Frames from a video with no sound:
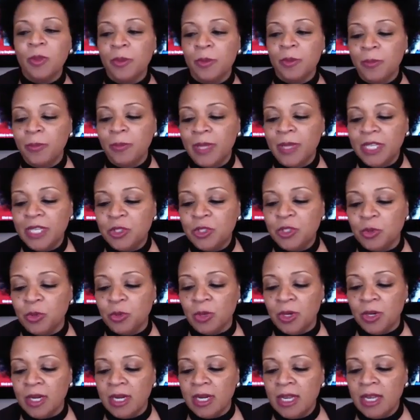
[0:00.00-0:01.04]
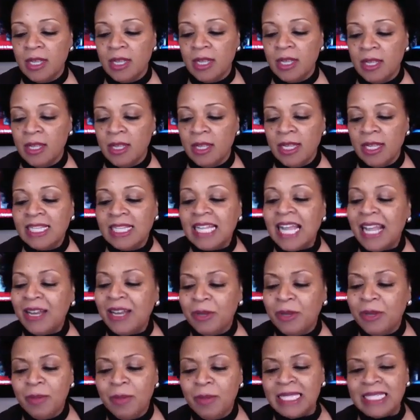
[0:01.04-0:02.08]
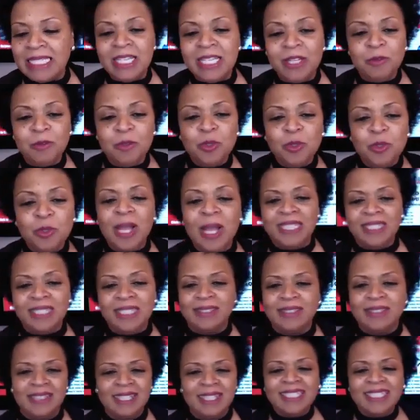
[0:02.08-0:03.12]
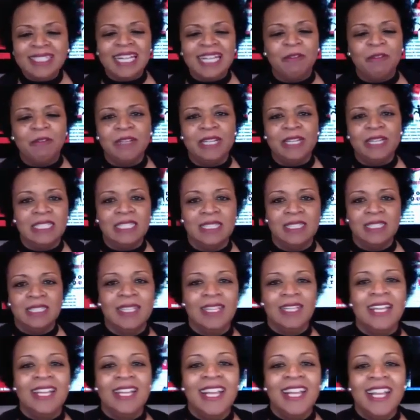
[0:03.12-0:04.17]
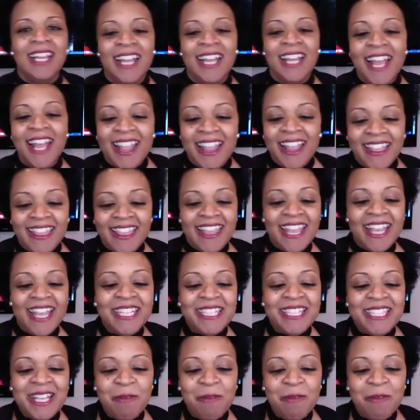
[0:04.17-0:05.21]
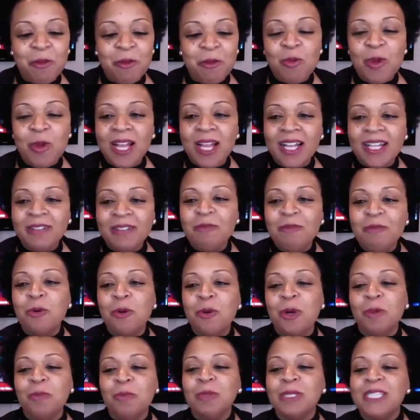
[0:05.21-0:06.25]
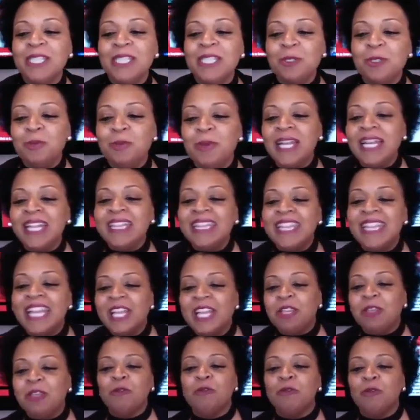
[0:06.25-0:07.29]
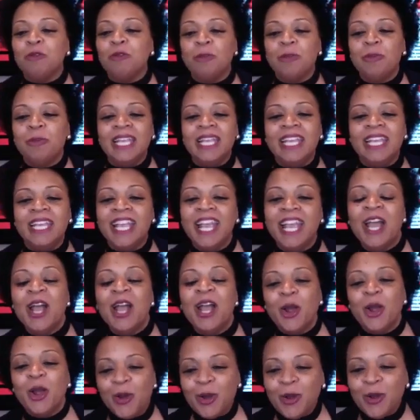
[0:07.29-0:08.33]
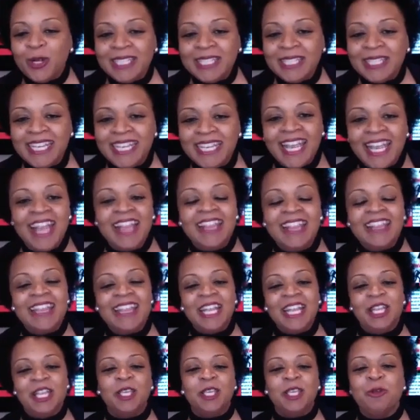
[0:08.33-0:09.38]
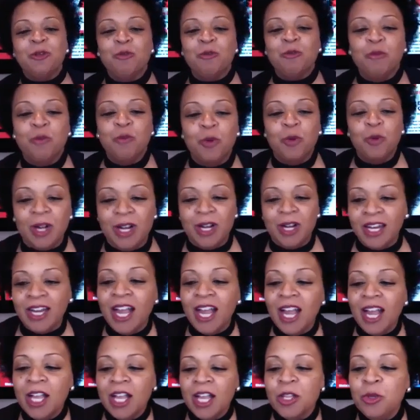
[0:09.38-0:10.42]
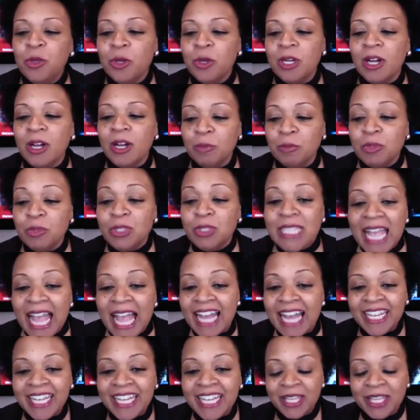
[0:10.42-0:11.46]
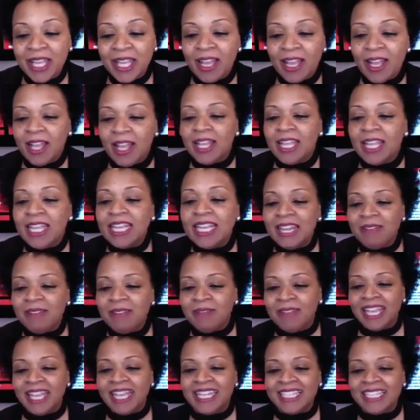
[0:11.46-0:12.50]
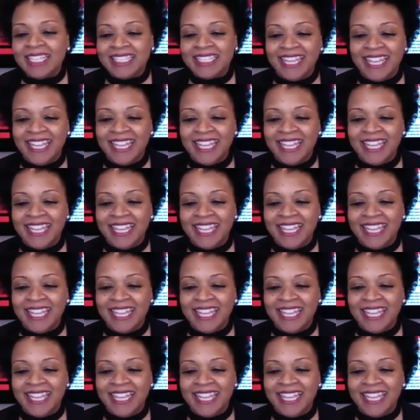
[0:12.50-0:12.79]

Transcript: make sure I don't hear myself twice. That's not fun. Thanks, everyone, for participating. Thank you for being early. Thank you for your chatting in advance.